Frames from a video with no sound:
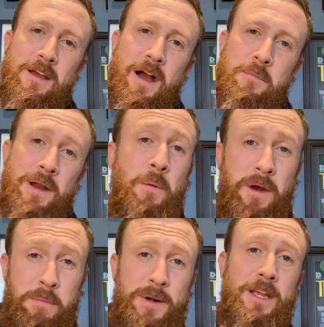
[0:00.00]
But I want
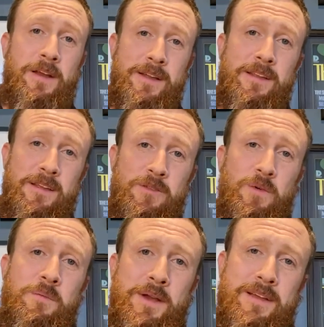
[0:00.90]
to bring you into this
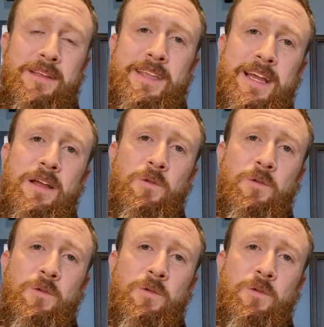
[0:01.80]
one because I think it